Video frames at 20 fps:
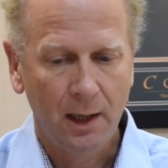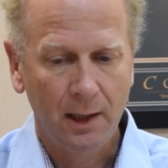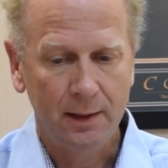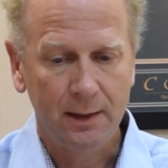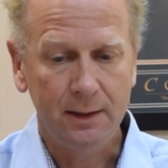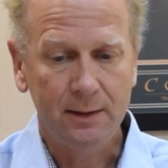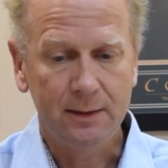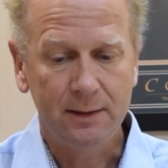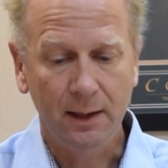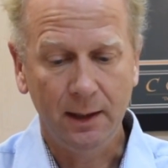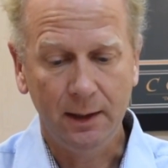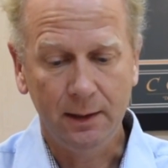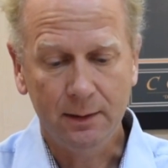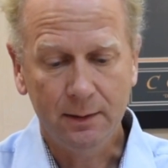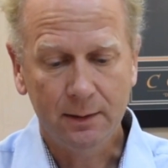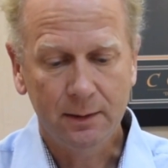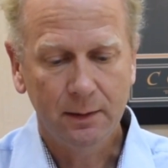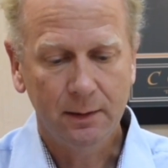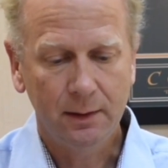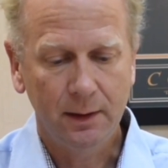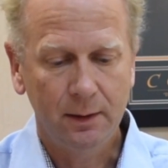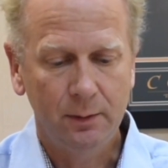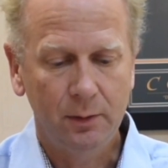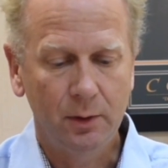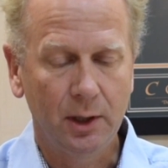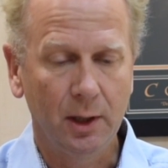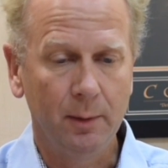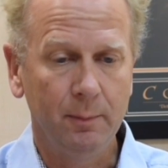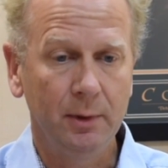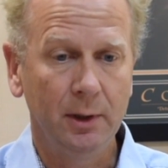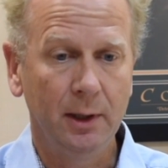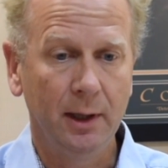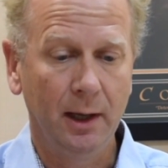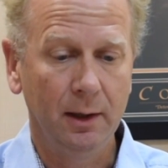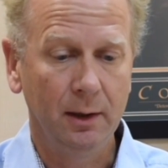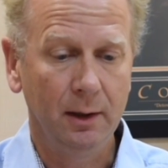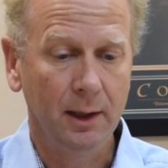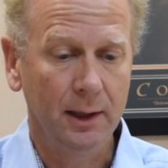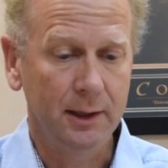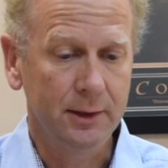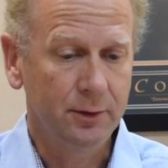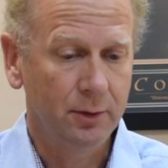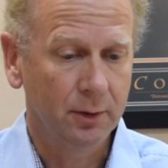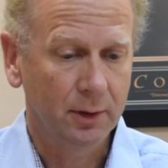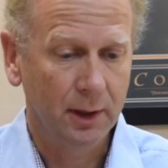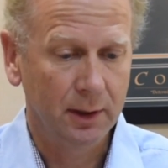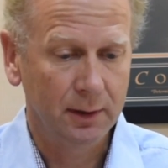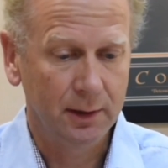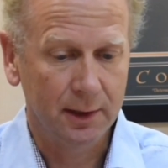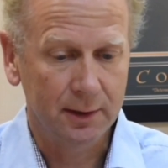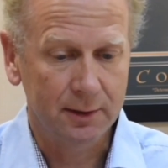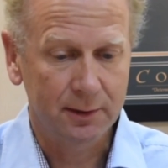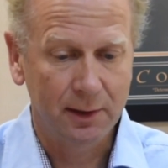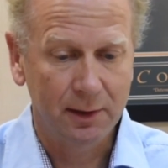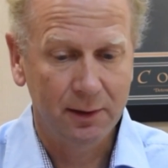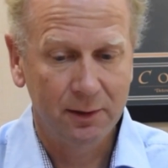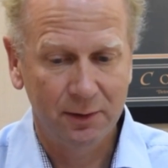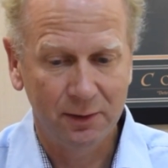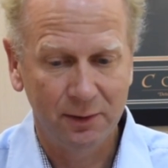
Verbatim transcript: And these signs, you can be analyzed, you can just